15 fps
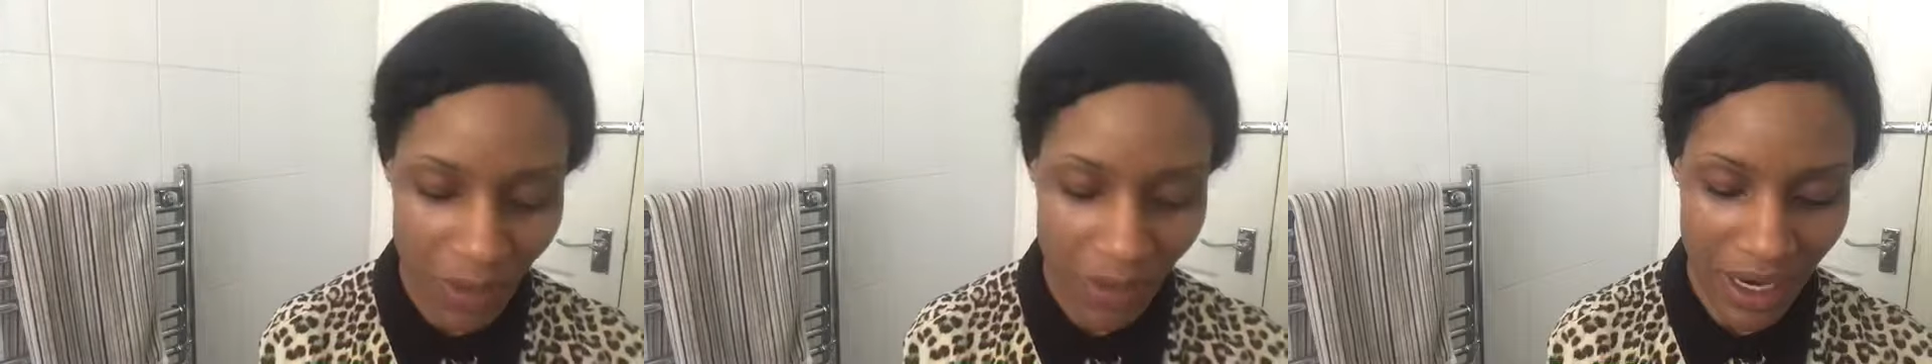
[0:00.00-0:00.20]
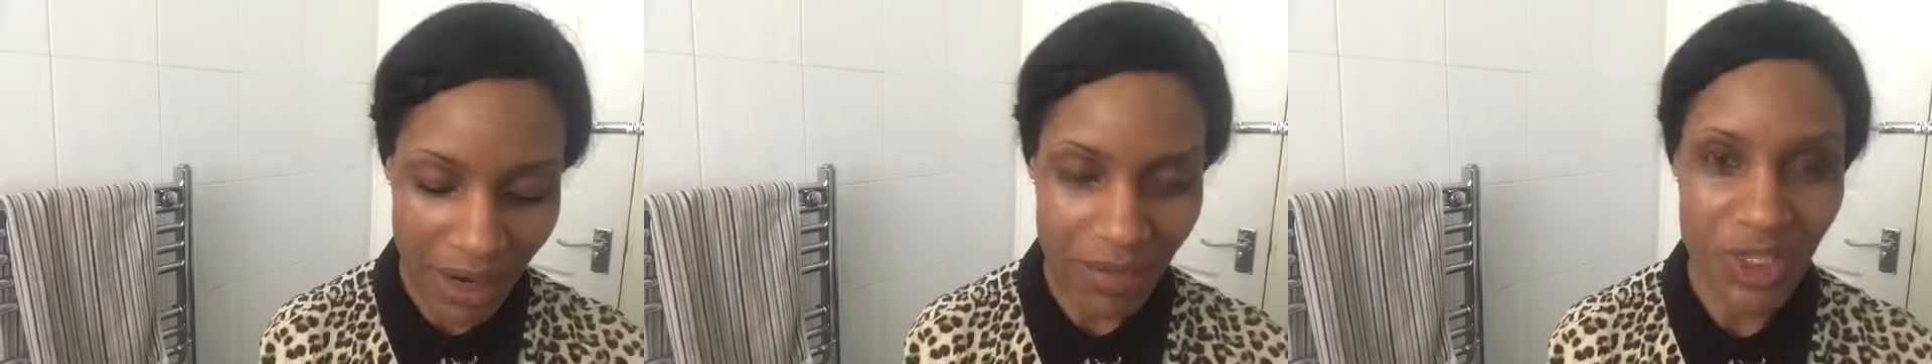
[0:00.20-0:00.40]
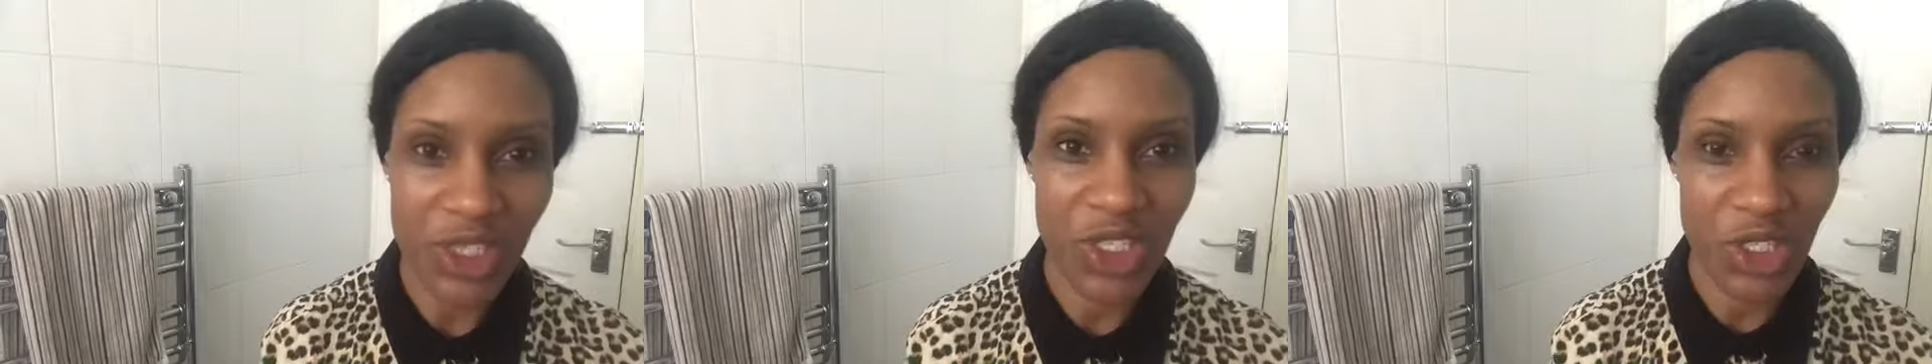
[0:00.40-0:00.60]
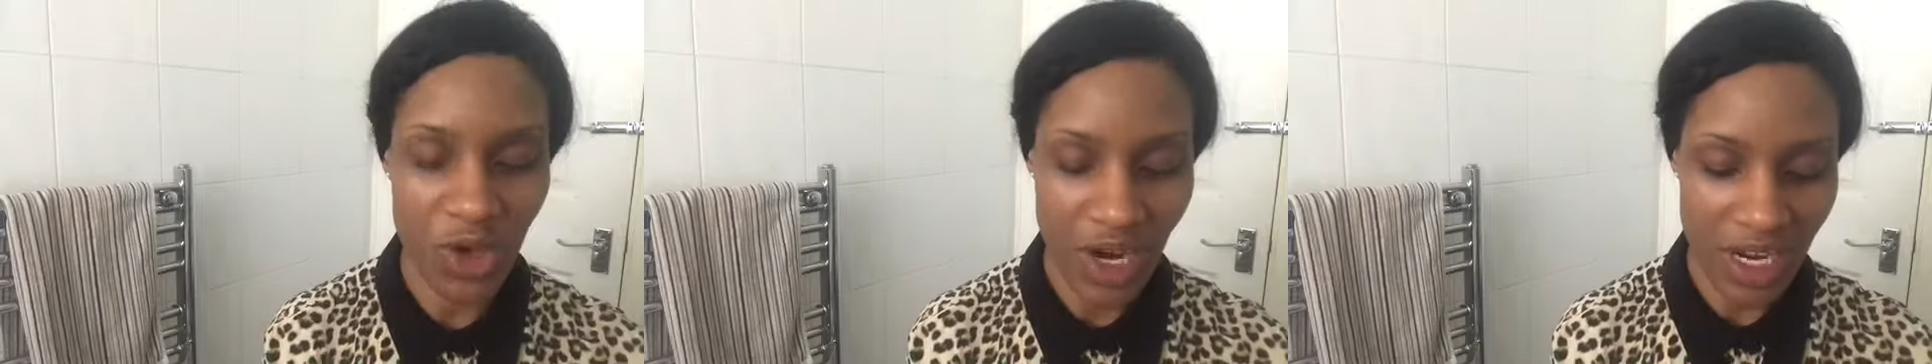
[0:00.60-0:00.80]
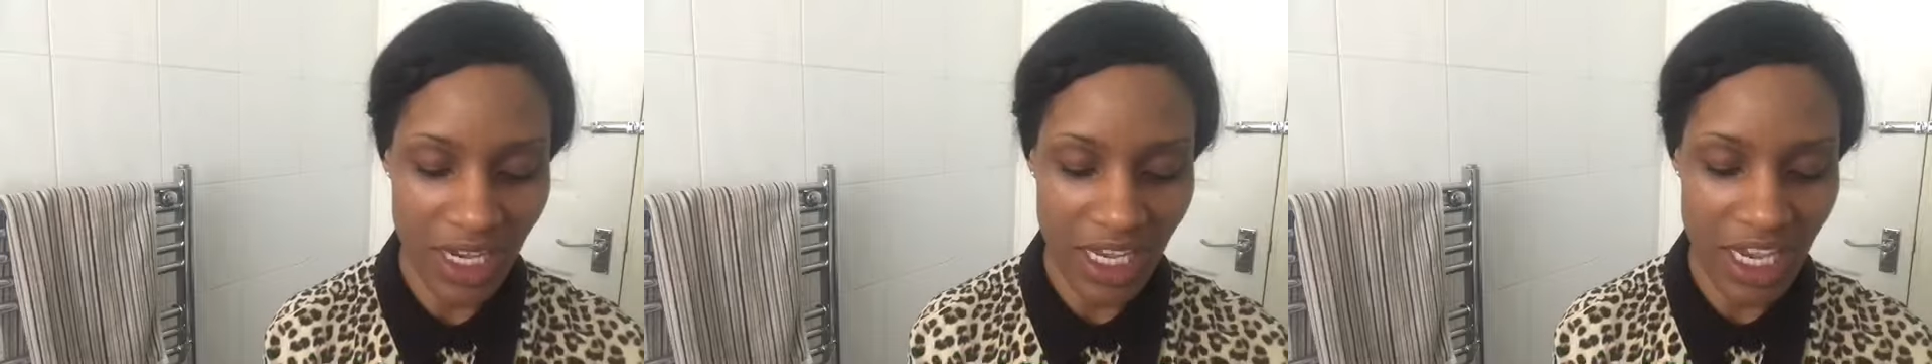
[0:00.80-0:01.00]
but I'm just
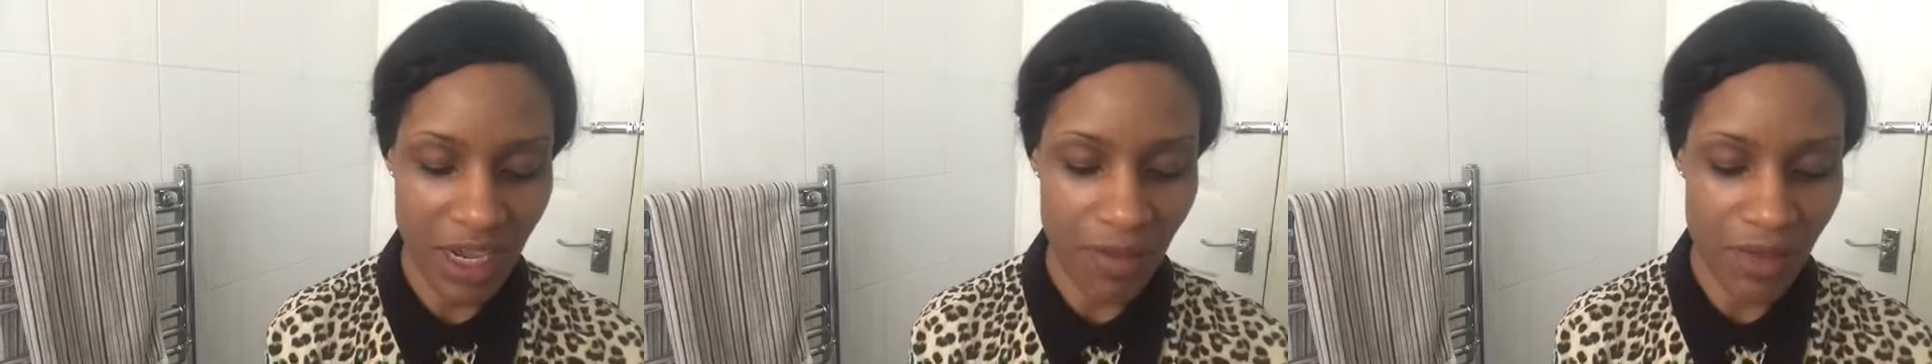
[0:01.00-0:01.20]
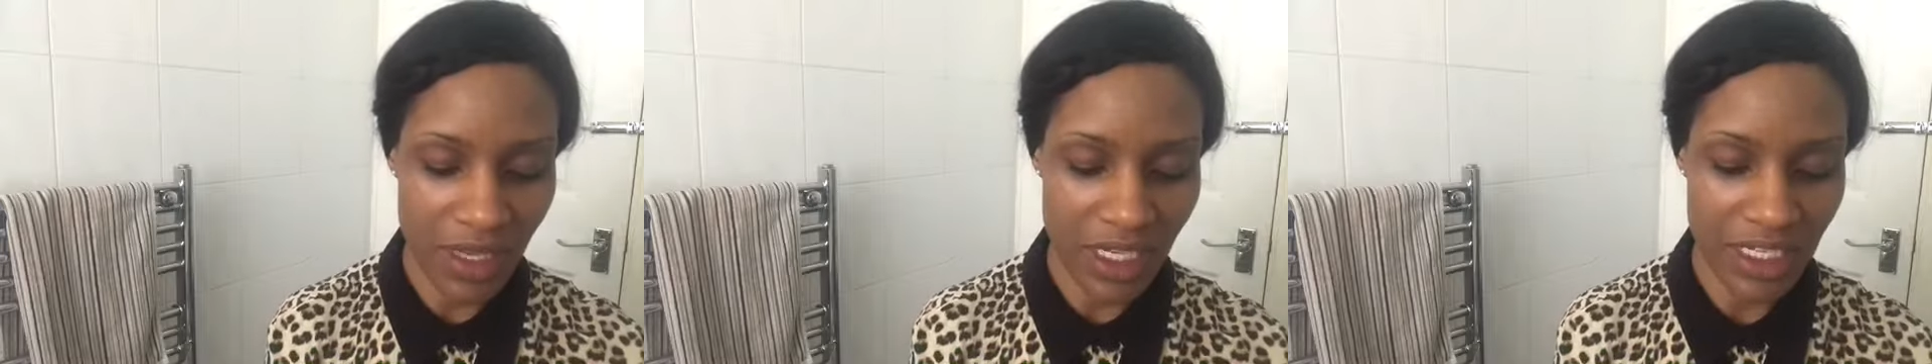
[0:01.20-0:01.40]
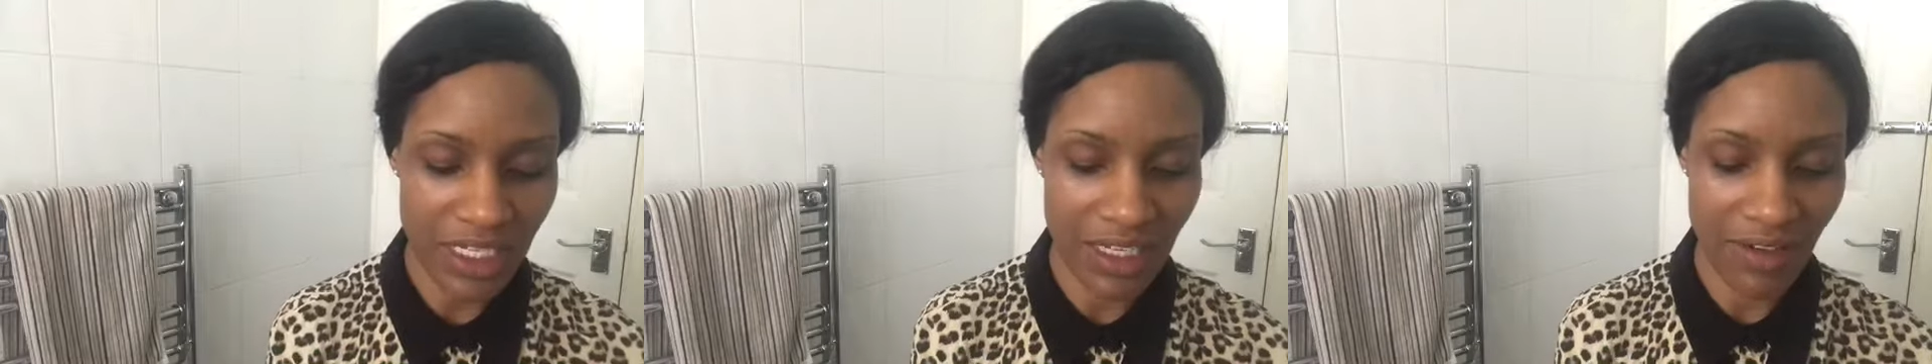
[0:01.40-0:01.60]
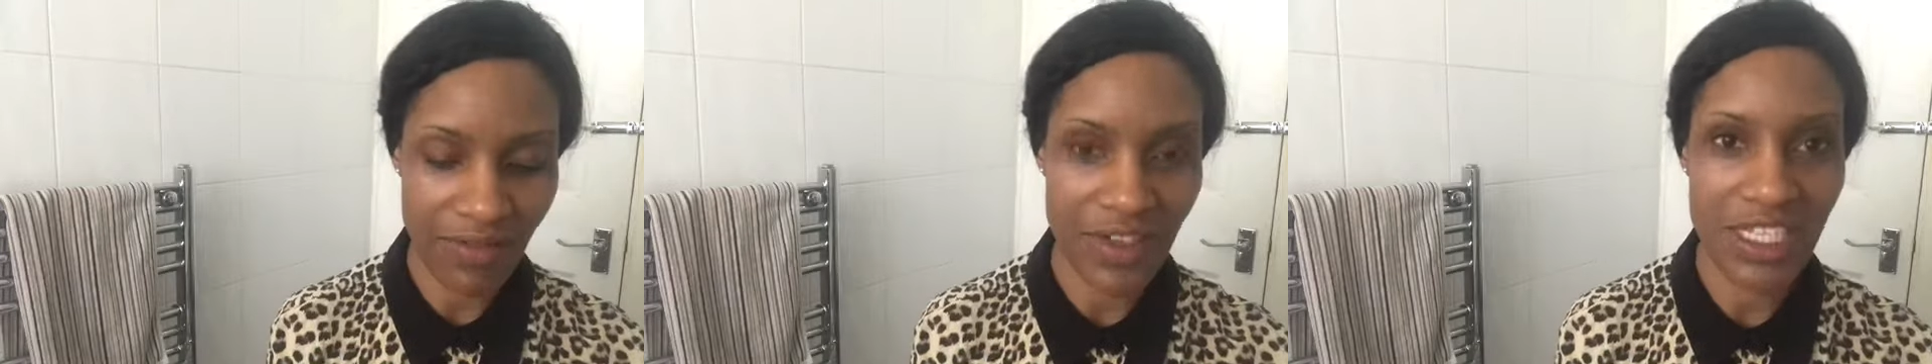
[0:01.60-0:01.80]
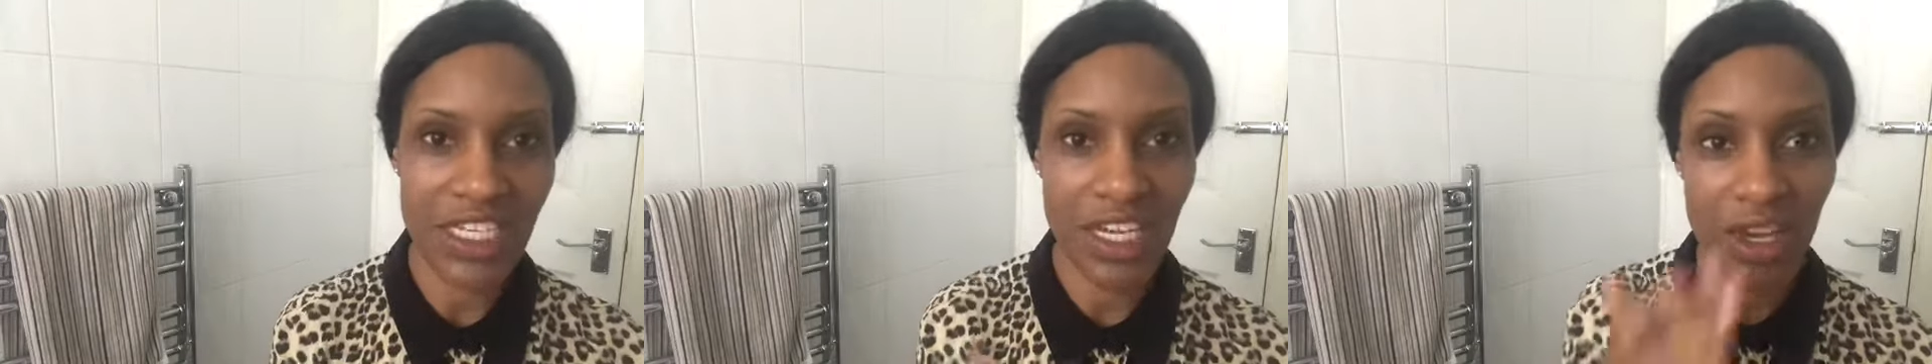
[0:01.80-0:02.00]
trying to keep this
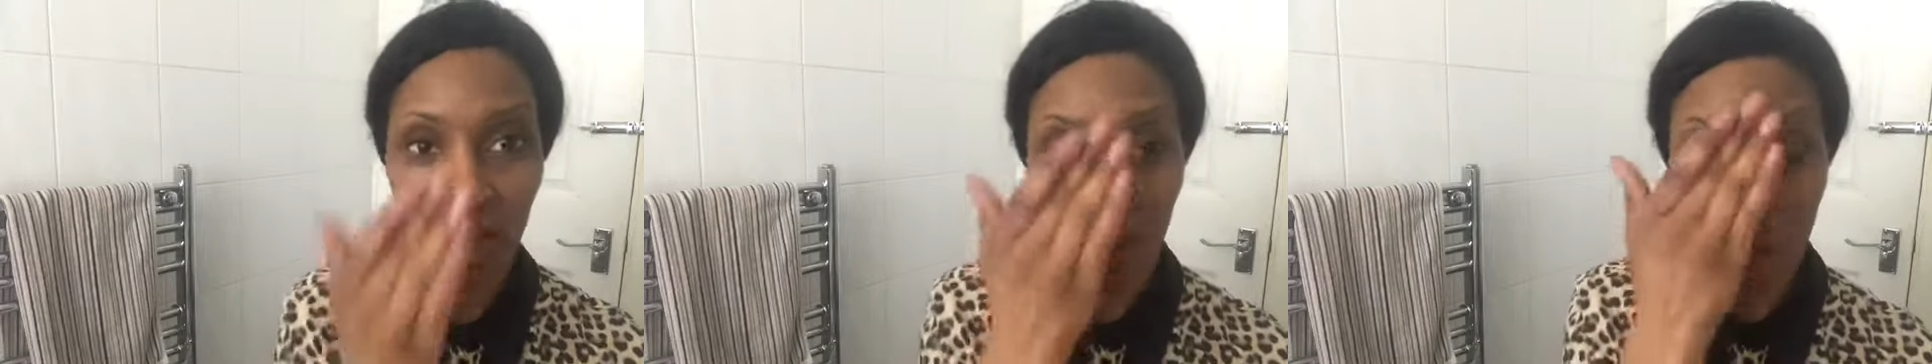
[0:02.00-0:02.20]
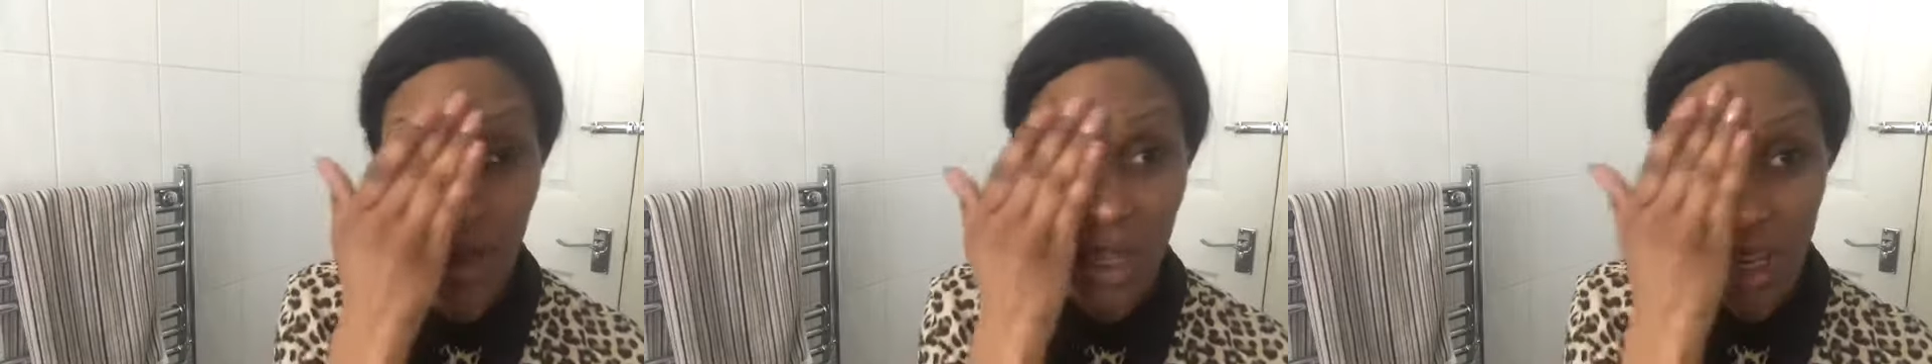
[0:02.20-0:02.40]
video